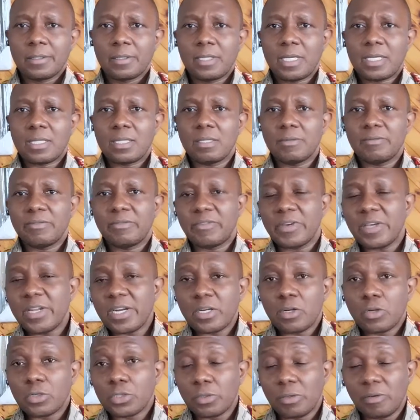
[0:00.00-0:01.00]
That the
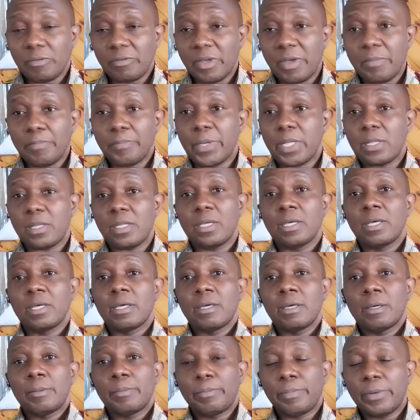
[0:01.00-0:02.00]
very notion of empathy
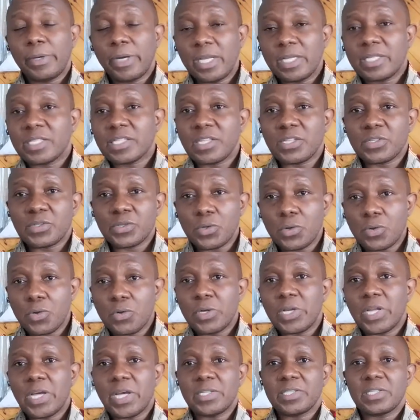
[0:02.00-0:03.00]
places
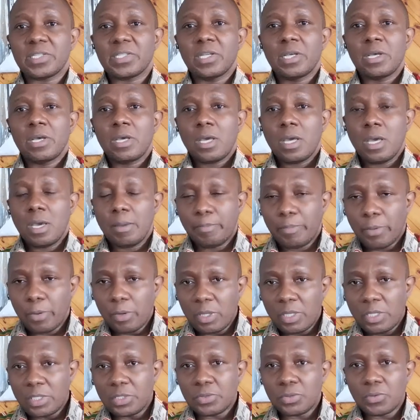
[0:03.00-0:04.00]
on us a
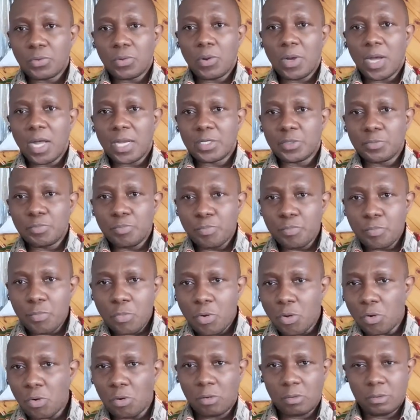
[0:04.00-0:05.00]
political and
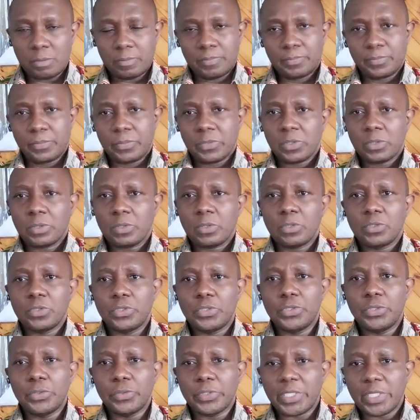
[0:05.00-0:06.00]
moral
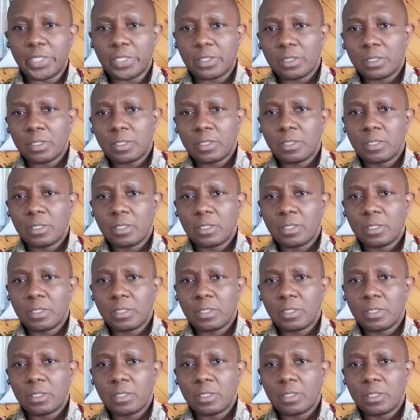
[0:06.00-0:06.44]
duty